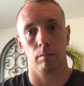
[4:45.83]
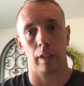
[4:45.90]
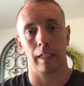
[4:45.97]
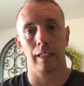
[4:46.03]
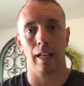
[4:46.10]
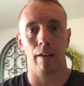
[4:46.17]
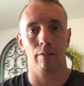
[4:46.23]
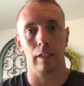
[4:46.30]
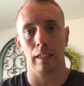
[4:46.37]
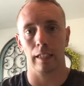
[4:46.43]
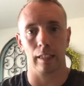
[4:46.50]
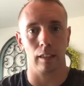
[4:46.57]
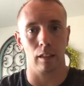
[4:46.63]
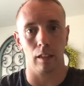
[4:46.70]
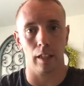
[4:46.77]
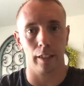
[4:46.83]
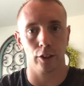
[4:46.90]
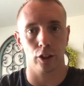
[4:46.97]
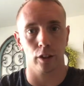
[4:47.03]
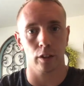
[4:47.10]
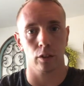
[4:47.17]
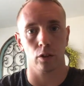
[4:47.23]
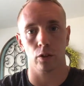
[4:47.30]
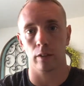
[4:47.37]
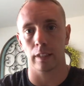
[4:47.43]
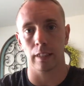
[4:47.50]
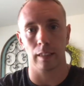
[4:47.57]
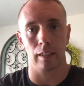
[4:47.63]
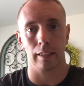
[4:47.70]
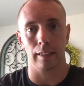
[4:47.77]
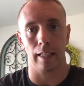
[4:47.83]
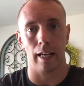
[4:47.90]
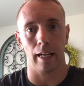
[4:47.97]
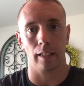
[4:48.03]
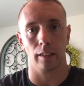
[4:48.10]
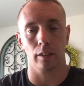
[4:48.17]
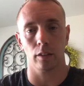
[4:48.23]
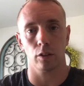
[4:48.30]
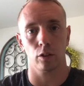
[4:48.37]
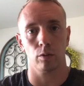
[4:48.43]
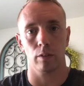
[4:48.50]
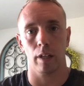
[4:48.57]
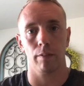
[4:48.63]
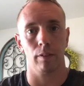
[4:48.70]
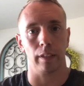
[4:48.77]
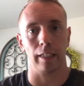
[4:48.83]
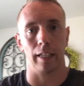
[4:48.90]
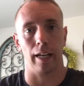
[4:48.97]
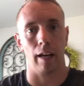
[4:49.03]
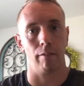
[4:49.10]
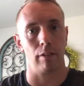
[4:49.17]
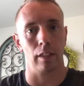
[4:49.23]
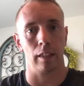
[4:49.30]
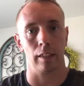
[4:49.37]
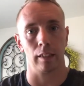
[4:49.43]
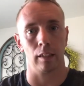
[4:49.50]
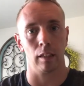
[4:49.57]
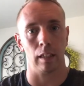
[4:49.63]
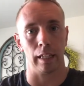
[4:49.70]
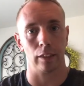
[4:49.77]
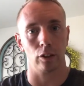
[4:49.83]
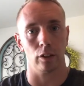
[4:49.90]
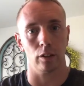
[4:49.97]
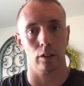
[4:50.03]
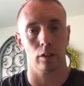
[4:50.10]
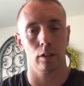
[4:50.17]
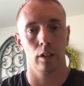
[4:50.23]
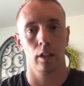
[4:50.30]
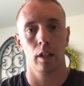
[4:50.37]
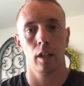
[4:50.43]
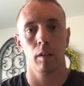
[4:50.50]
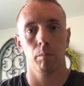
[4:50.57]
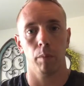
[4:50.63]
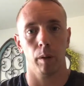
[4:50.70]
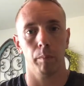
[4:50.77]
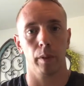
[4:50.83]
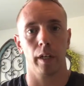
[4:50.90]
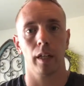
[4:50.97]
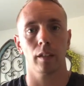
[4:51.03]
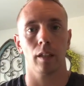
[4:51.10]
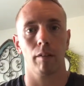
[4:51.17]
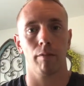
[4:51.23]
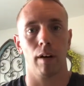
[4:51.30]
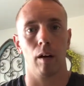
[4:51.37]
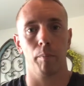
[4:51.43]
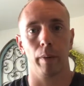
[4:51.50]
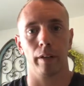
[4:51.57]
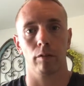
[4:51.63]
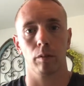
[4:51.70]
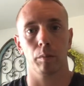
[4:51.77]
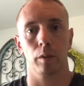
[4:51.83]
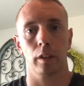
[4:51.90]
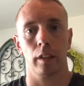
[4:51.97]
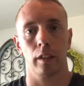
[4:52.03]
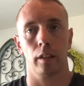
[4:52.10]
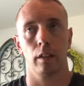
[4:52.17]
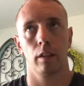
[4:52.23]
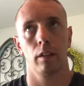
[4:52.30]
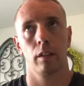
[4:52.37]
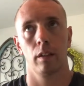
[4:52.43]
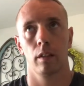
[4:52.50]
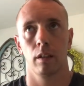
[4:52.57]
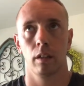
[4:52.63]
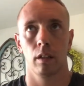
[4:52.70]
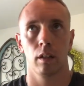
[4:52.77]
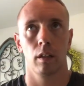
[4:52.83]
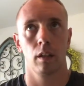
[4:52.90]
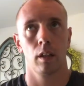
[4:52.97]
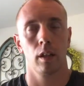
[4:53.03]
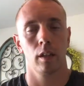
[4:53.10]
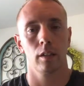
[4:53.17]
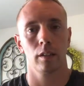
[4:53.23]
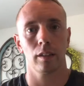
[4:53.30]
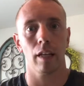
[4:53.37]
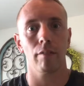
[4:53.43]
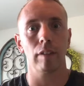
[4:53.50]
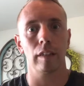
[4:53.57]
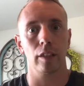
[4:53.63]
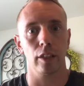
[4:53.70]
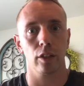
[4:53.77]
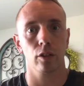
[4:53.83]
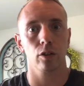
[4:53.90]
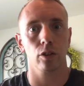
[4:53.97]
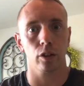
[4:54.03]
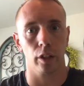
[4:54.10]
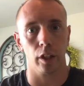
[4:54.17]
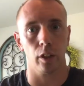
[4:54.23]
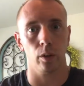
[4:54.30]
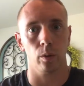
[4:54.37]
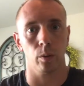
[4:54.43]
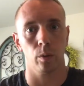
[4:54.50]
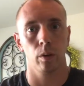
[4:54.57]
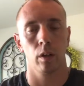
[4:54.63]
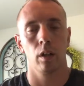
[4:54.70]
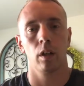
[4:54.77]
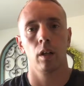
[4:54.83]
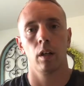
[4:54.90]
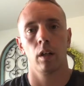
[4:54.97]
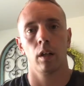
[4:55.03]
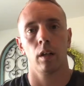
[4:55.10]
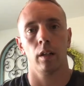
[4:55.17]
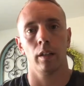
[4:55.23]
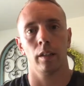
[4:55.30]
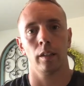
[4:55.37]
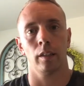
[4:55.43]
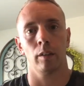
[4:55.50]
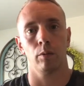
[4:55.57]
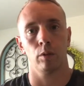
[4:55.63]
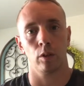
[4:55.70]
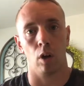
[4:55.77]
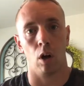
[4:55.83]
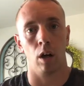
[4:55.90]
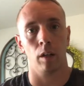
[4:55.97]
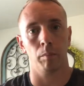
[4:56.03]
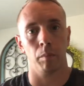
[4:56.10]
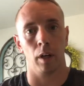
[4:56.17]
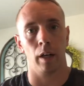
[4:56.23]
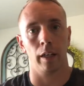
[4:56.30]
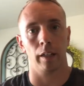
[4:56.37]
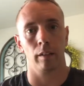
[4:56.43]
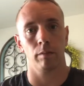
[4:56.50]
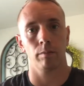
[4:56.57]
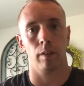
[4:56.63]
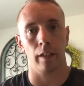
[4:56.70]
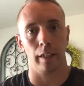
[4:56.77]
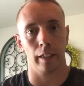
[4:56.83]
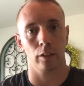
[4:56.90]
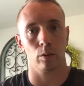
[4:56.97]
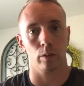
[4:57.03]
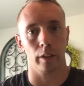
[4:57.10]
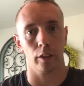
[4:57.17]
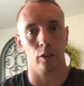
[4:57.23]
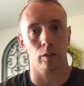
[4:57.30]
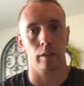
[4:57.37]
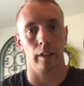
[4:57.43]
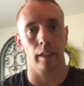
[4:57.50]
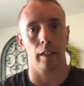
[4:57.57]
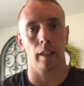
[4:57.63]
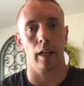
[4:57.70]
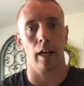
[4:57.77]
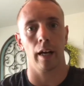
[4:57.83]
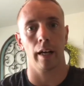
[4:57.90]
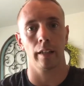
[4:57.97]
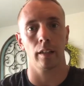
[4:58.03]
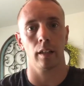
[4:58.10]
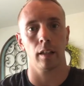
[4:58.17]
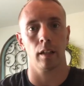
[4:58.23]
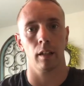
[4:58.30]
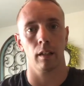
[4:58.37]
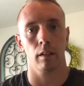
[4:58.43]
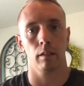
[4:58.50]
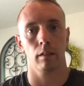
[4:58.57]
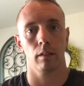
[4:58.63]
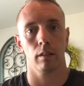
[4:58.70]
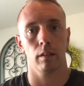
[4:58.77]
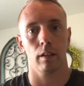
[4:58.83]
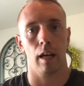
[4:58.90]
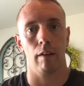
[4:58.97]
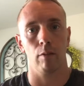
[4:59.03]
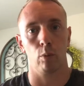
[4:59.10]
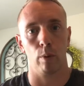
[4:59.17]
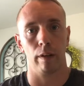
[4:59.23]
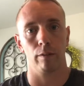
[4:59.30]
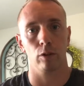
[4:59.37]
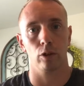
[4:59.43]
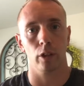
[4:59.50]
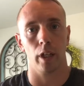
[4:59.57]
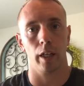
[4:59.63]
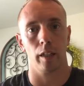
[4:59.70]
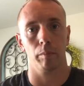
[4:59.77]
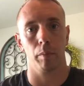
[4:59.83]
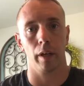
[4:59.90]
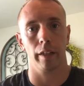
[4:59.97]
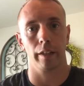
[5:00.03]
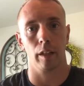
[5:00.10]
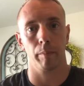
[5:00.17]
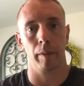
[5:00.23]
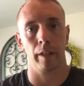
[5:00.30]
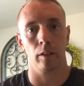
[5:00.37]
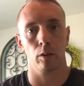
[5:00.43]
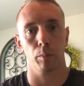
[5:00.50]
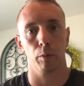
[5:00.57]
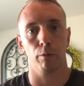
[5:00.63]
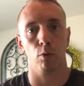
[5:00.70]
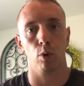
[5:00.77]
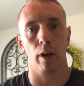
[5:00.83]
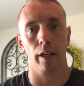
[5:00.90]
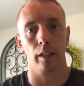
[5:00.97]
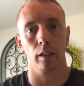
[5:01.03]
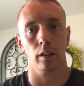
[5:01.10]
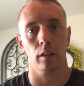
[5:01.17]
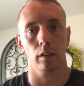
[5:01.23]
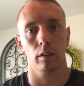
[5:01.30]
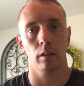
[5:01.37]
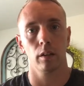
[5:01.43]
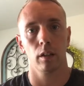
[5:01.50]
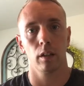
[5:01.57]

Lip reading: didn't have anything in collections or anything like that, because you definitely can't have anything in collections. But because I filed bankruptcy 7 years ago, and it was on my financial history, I had to have a waiver signed by the commander before I could